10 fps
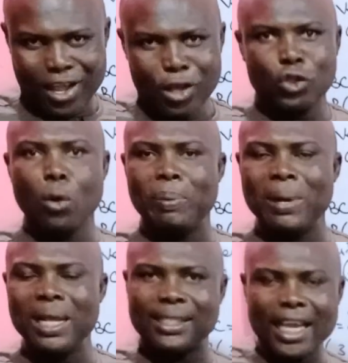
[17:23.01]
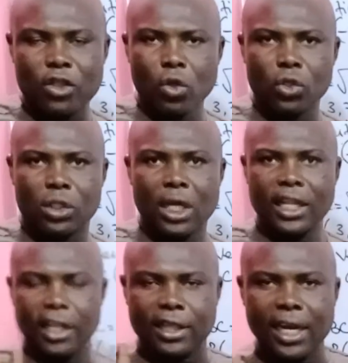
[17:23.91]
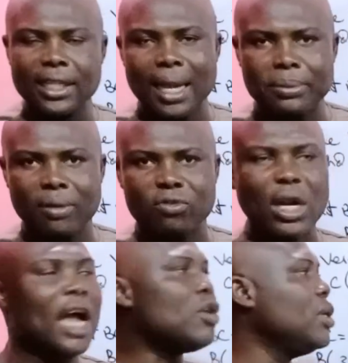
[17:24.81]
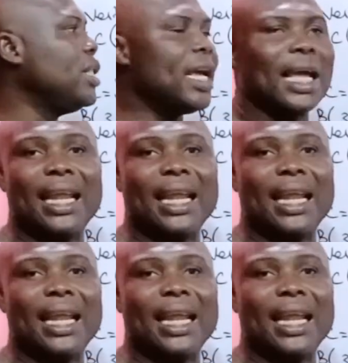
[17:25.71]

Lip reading: So take note, the three types of triangle there,